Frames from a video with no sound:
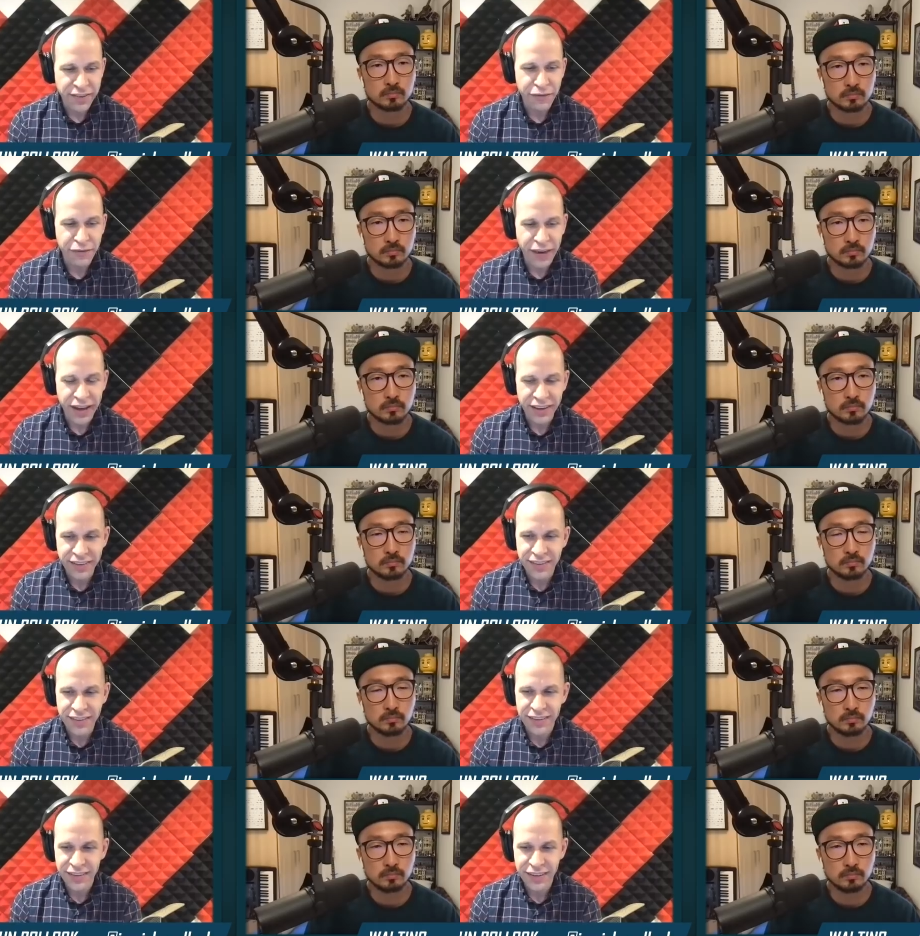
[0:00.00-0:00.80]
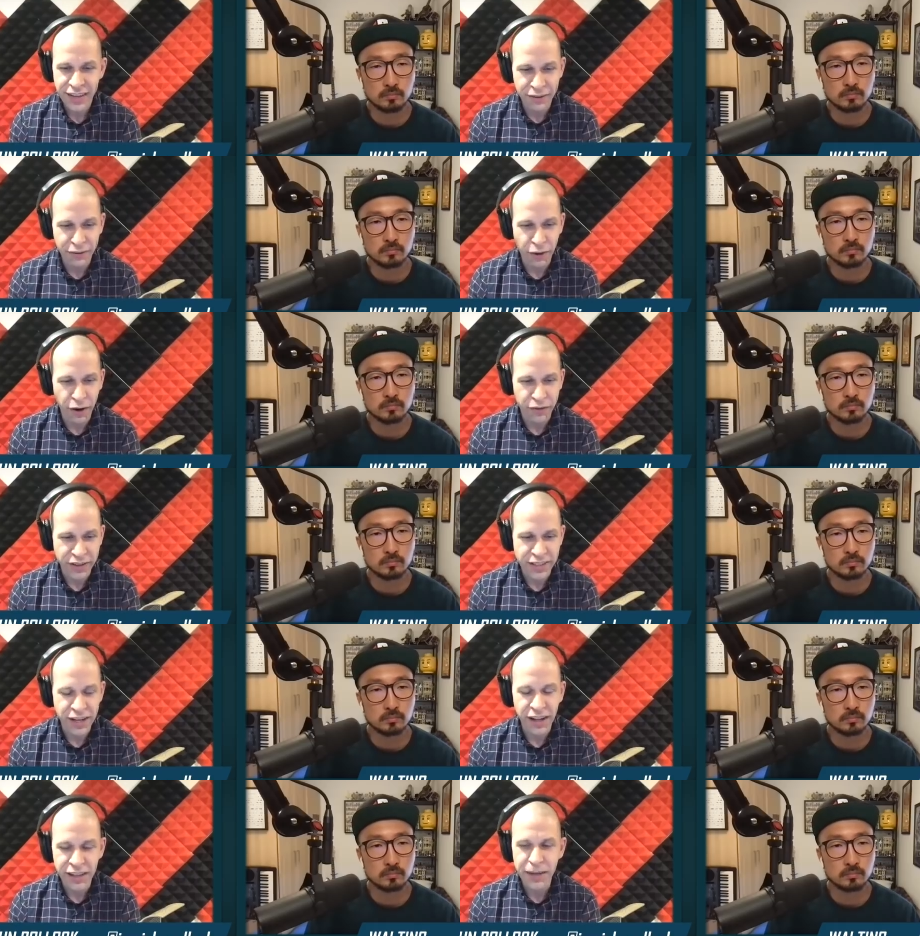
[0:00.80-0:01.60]
Speaker 1: to face
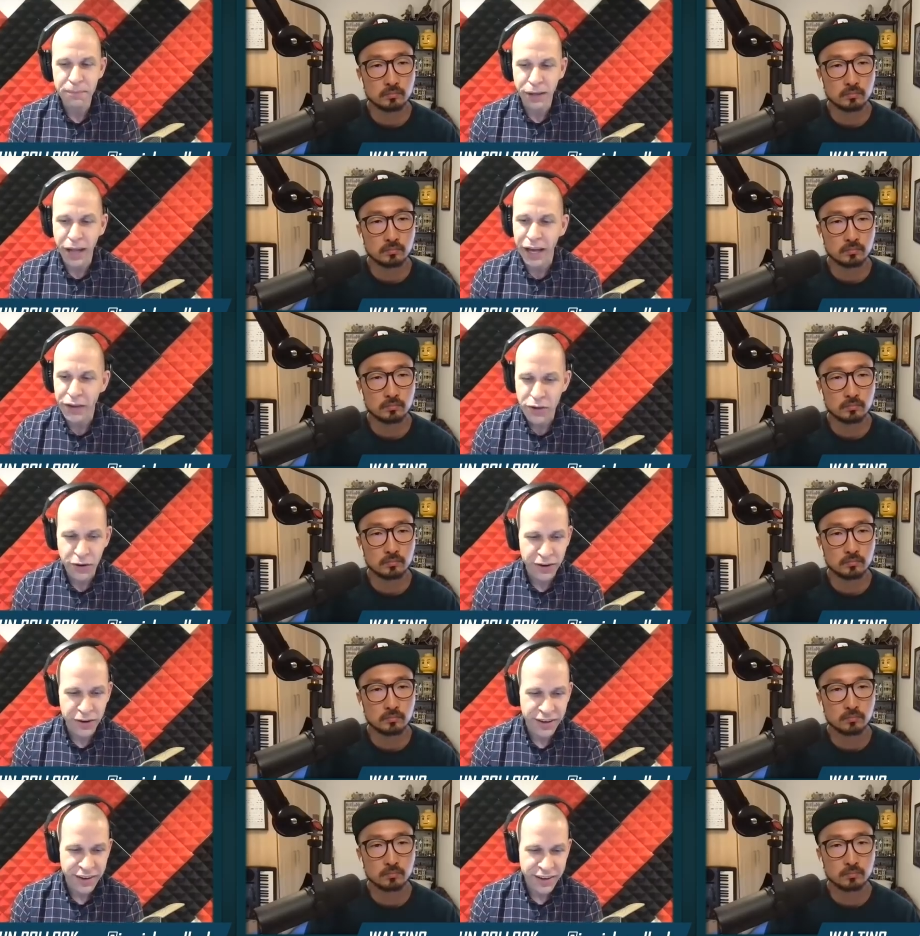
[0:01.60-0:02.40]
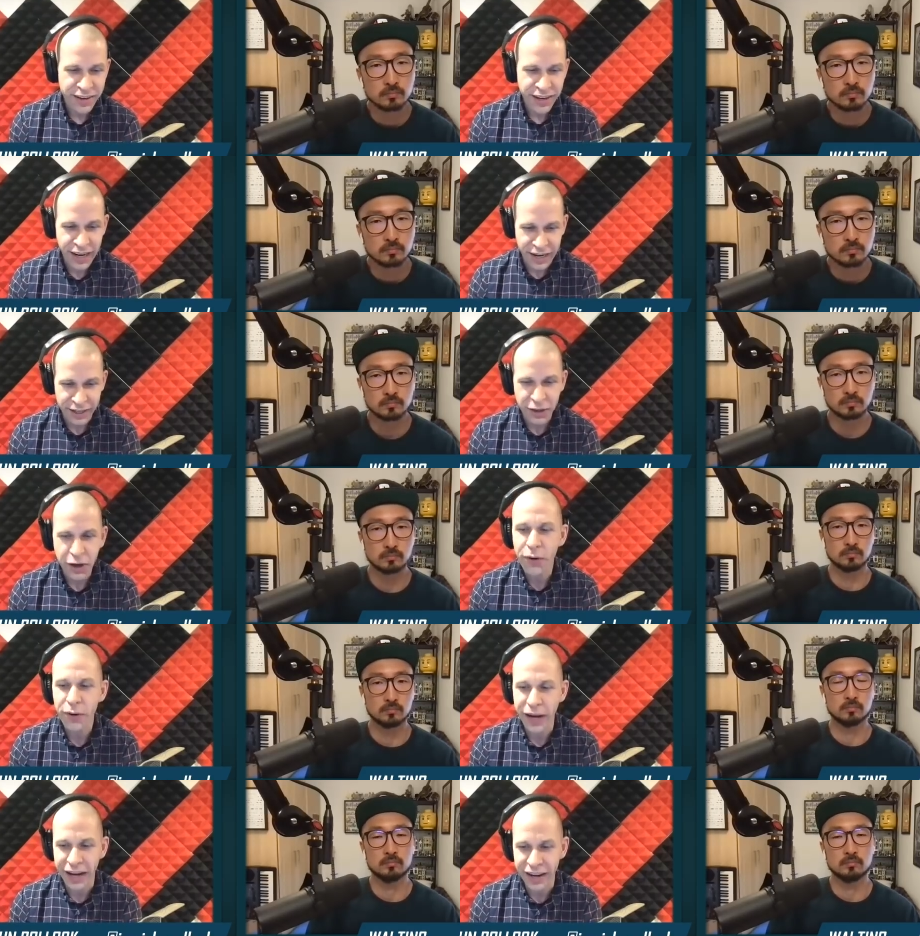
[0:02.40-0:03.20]
involving Tully Blanchard and
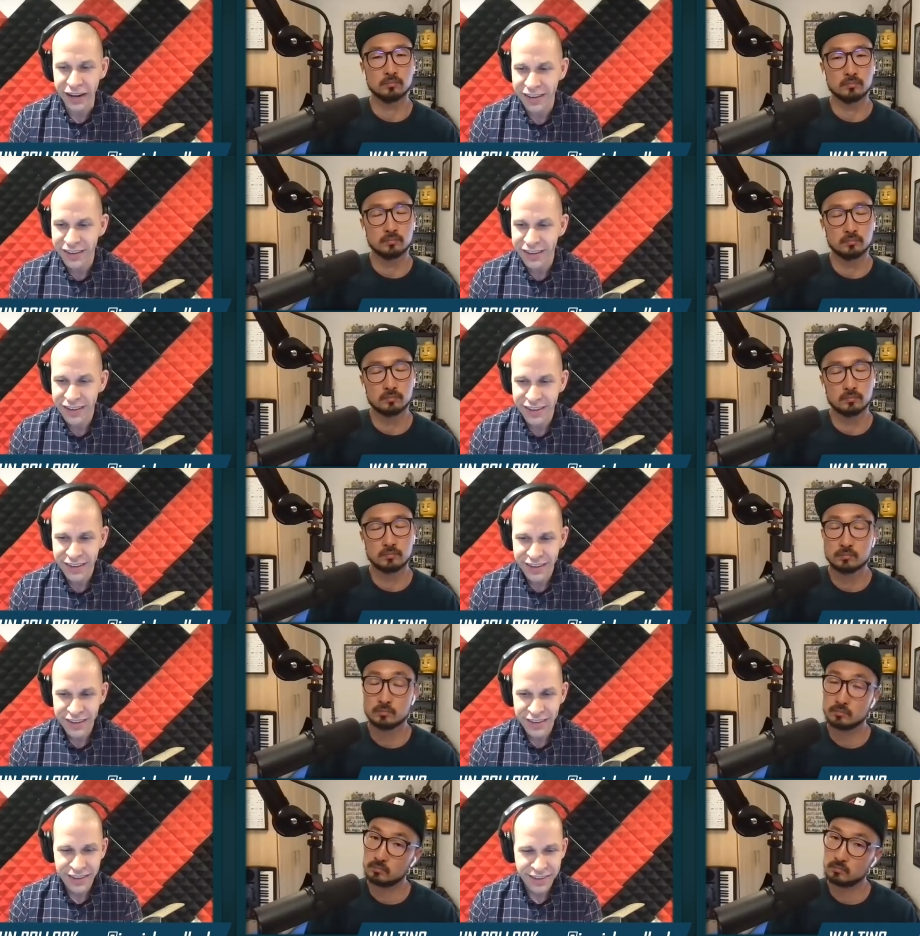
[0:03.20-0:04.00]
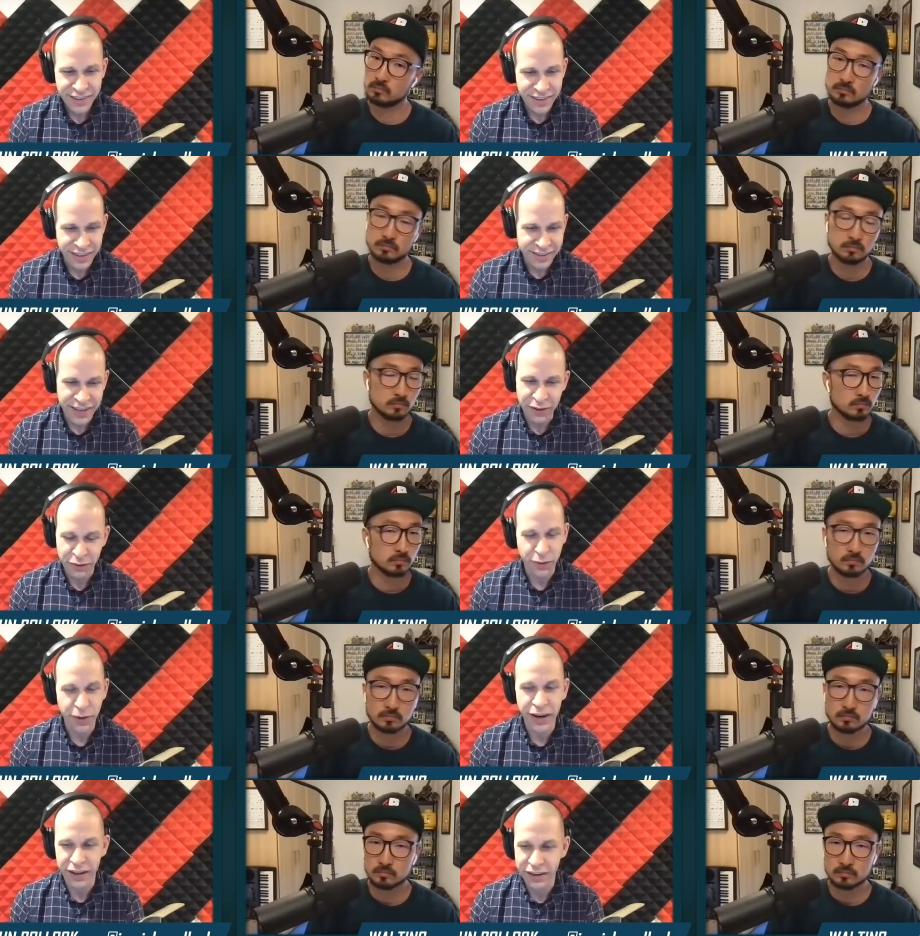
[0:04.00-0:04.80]
Konnan that sounds
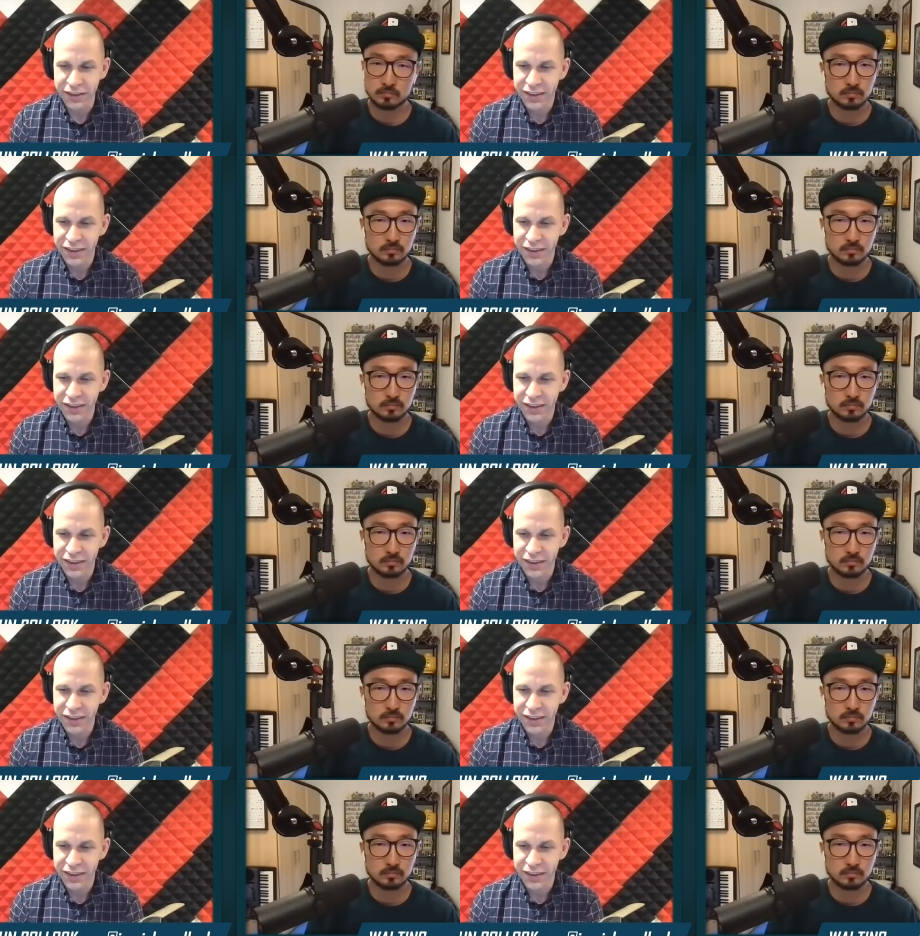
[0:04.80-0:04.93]
great.